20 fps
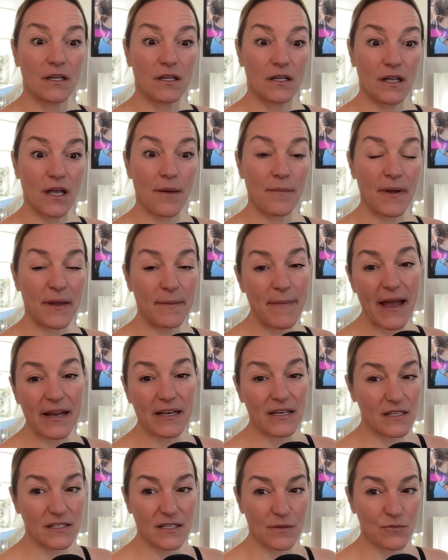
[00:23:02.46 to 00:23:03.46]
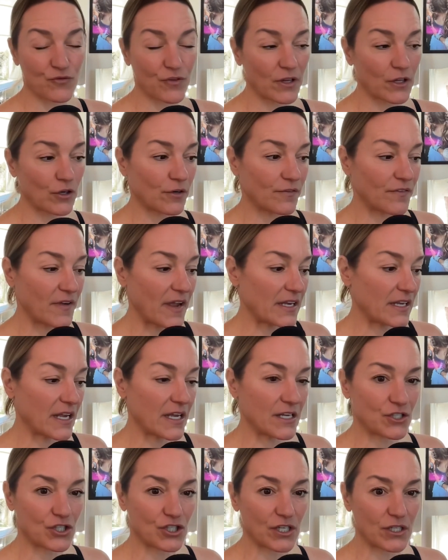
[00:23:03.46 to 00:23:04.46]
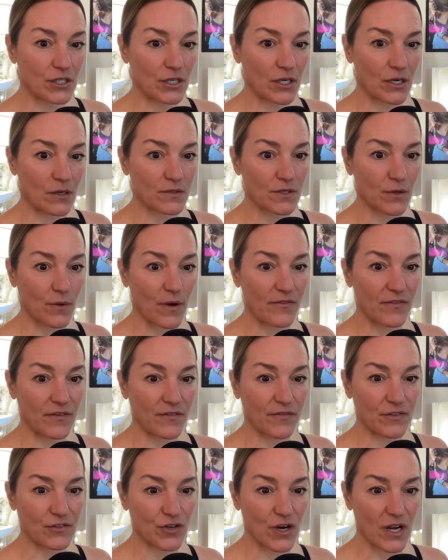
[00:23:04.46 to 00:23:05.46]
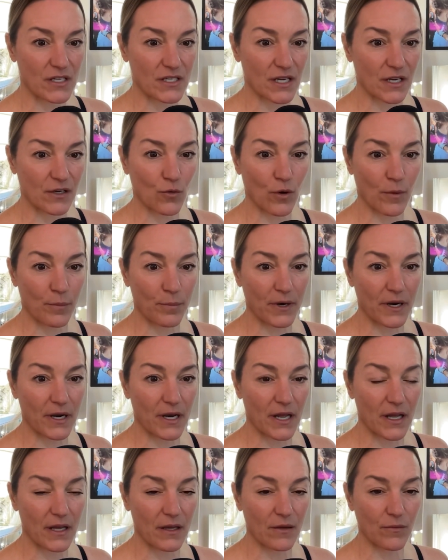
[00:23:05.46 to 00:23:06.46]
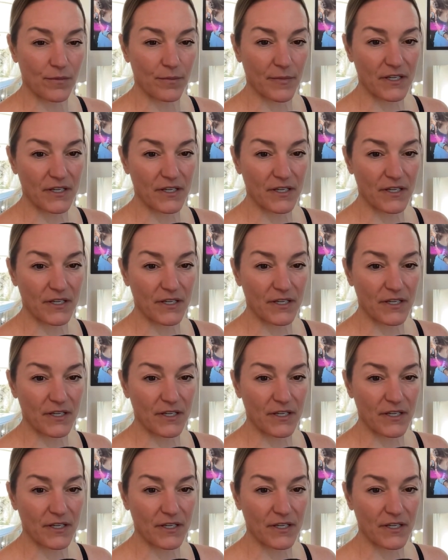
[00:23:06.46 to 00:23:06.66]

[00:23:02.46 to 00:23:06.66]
Yep, and magnesium's really good for ADHD too, so I've even tried to incorporate it with my